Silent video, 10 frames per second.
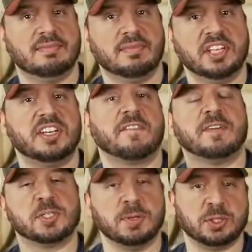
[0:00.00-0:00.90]
the
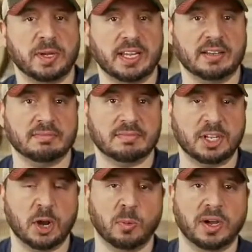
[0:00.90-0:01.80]
difference between
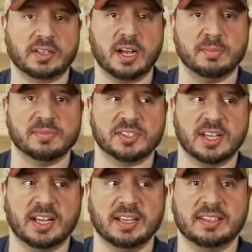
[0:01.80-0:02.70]
you know what comes
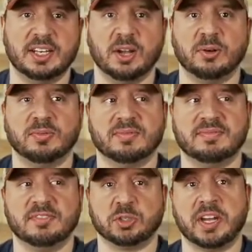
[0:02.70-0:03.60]
uh, you know
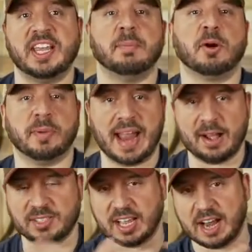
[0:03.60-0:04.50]
drinking a bourbon
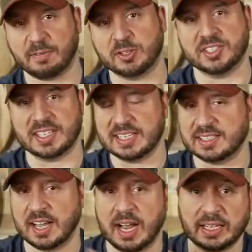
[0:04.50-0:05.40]
outside versus
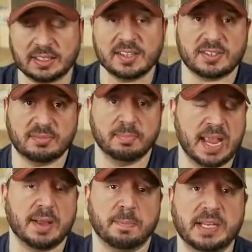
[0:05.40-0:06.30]
inside. It does
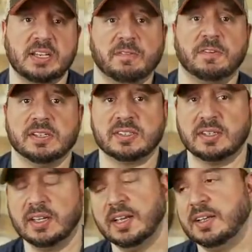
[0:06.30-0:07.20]
make a big difference.
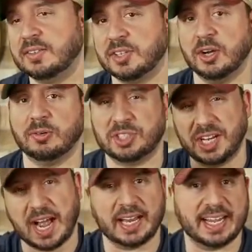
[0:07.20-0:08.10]
So she
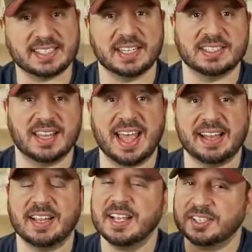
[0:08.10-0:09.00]
kind of gets into
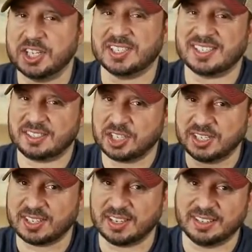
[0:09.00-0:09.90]
that she's a
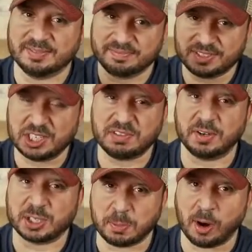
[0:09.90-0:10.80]
she's a she's
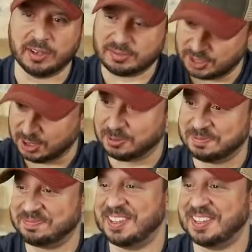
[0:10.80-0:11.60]
very smart. So